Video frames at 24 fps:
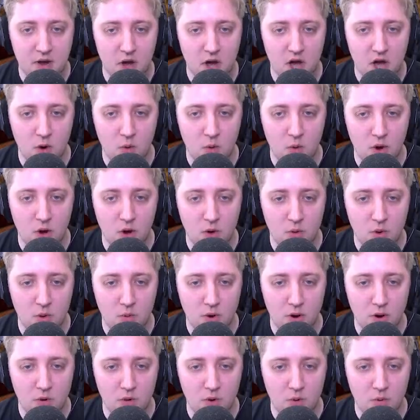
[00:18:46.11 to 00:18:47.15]
Oh, whoa, whoa,
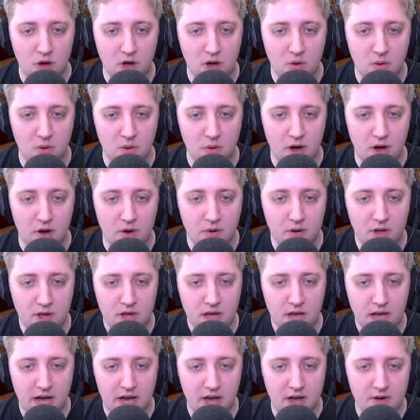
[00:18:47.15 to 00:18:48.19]
whoa, whoa, whoa, whoa.
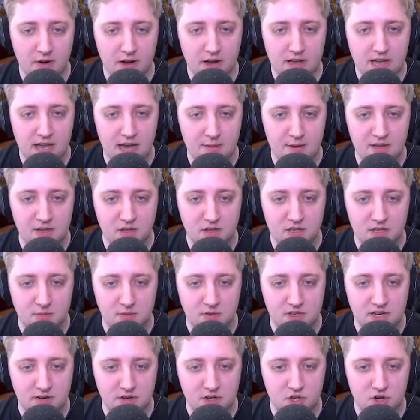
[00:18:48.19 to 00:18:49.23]
Uh-oh. Yeah, I'm in
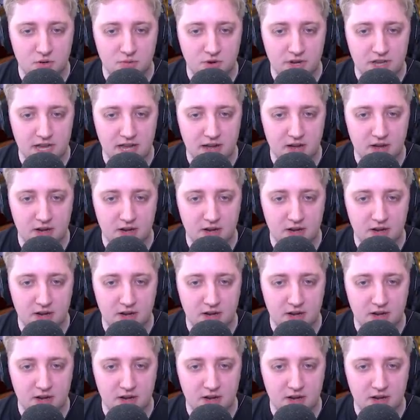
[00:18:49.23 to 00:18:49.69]
some serious trouble here.